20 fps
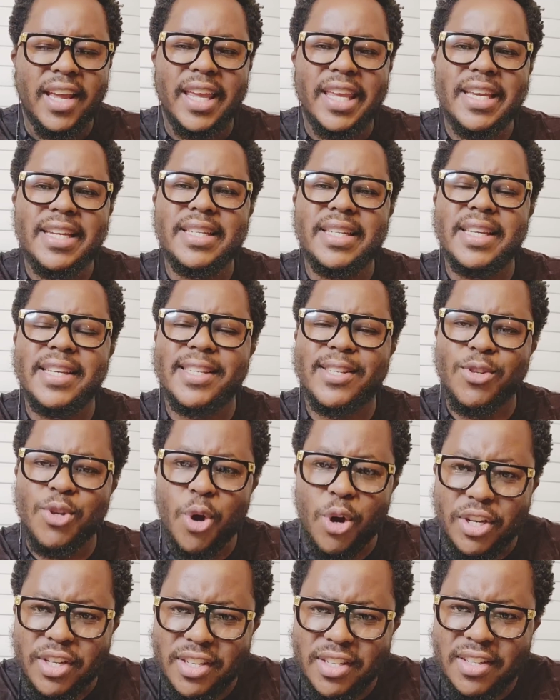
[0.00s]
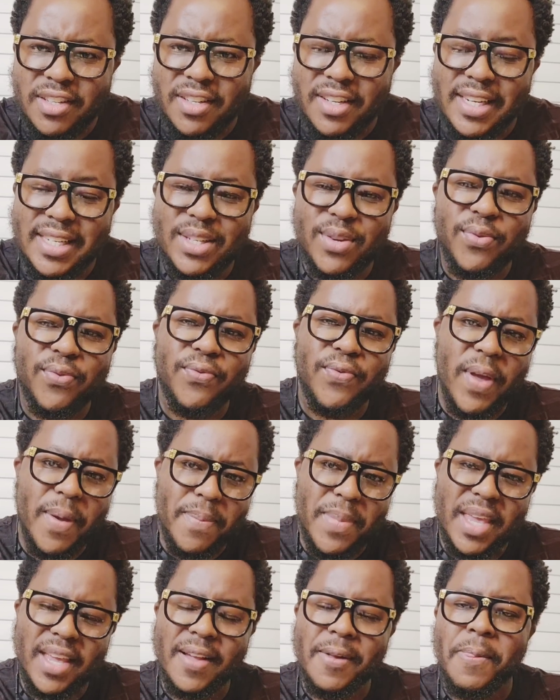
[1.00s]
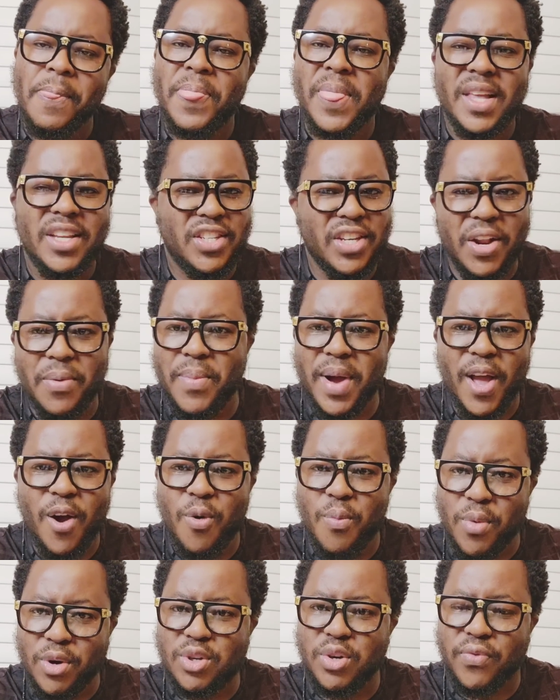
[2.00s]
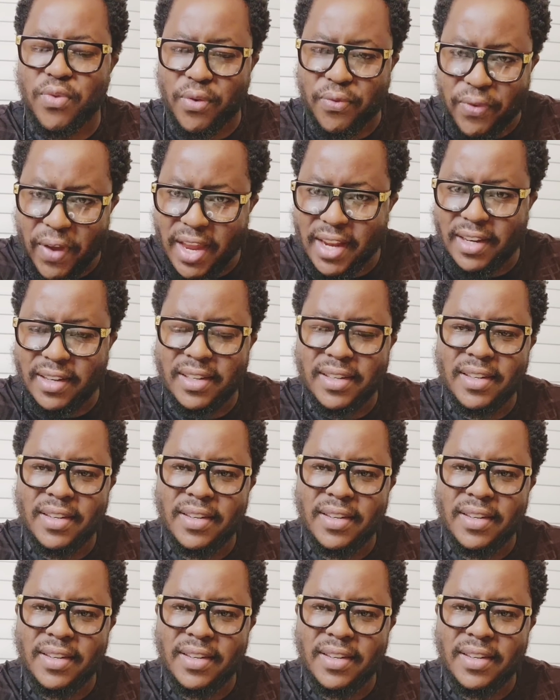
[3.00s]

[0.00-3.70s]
it is not defaming Jeremiah Omoto for fame.